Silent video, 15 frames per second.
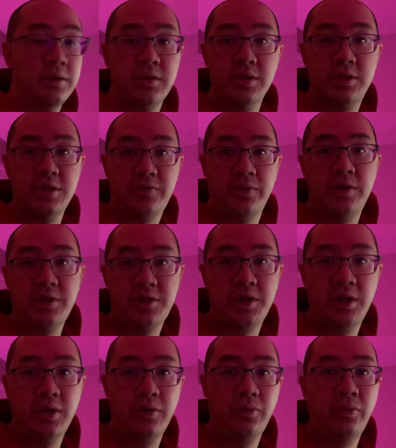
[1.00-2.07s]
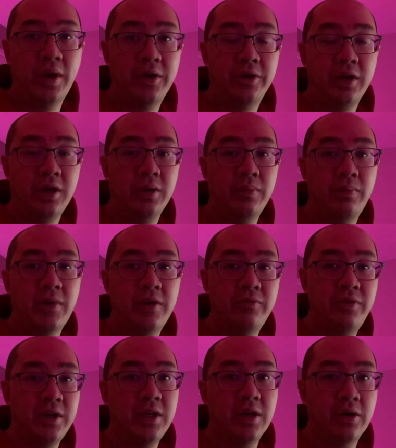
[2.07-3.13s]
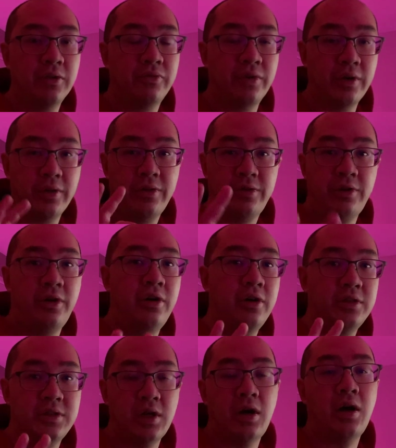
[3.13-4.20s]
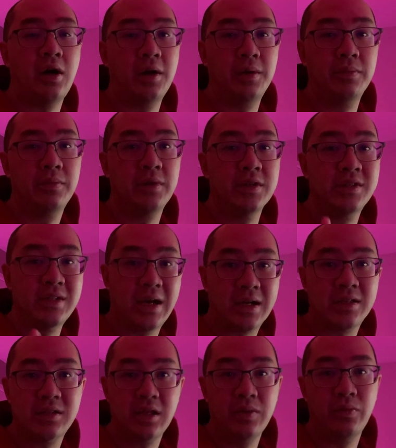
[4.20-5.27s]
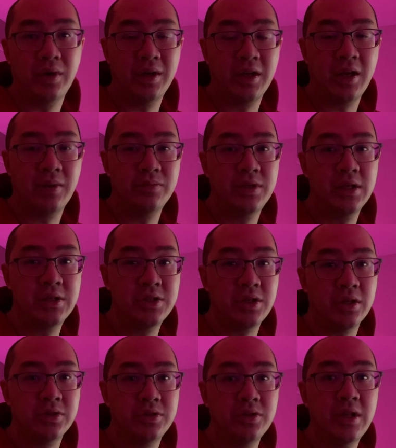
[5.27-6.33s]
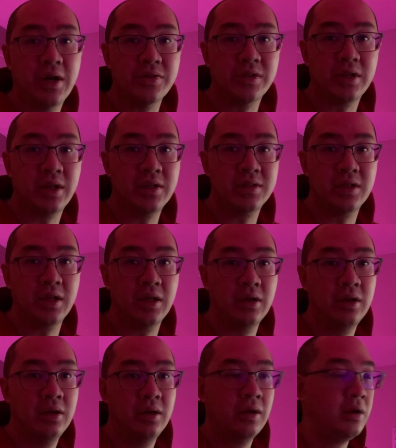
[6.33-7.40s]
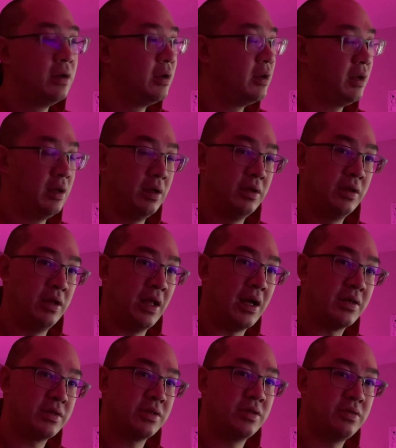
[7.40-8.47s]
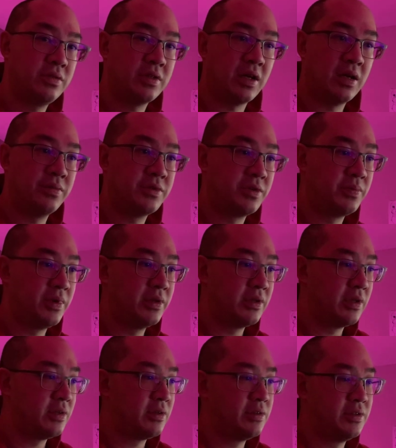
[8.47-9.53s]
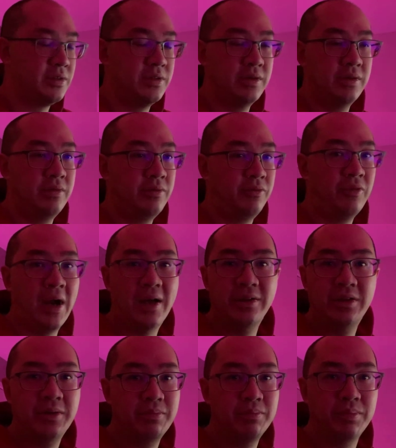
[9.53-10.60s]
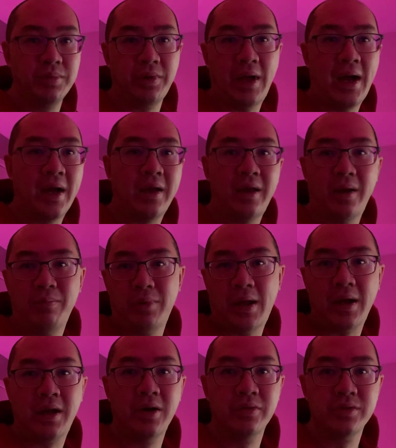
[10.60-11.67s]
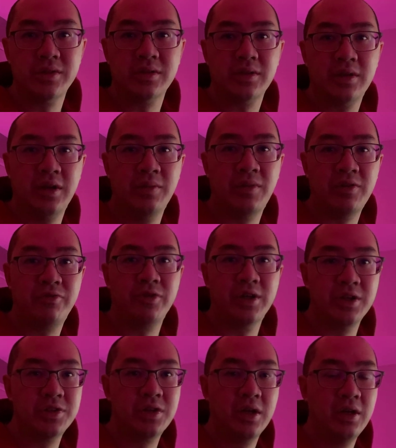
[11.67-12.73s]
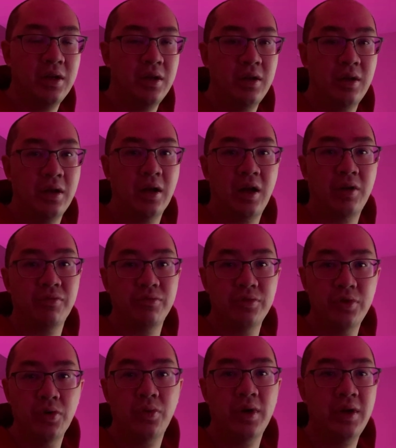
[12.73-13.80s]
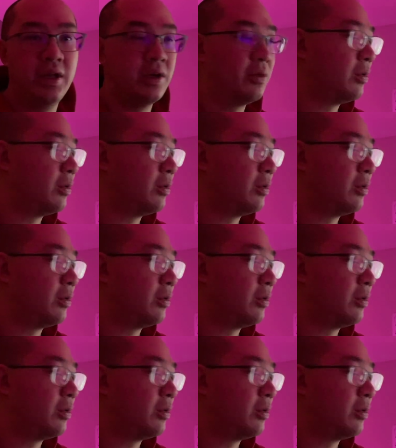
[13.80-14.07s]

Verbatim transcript: So I just finished rendering my video for the third time, the exact same one in Camtasia two thousand nineteen. And the last two times there have been random black blackouts in my footage, and I have no idea